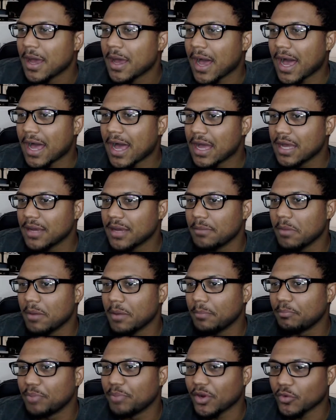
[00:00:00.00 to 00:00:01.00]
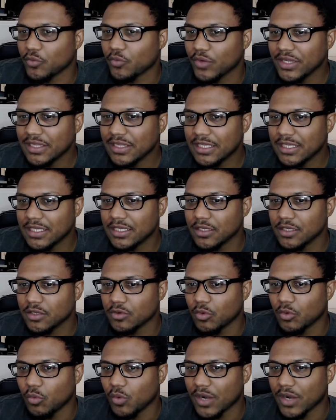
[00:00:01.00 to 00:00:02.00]
But really
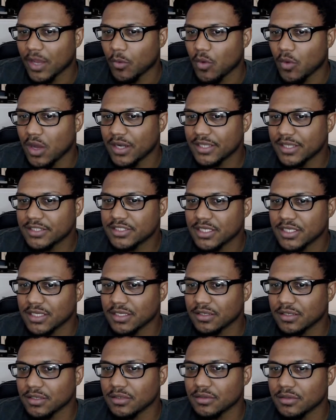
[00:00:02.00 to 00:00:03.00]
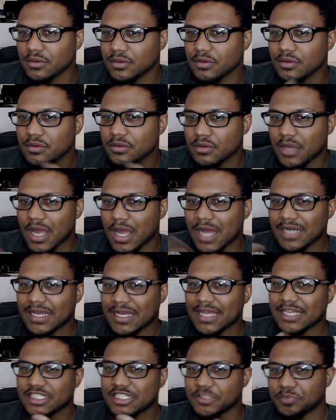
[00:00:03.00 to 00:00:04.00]
what I wanted to kind
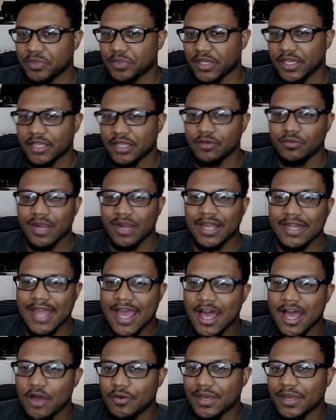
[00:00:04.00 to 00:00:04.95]
of explain right now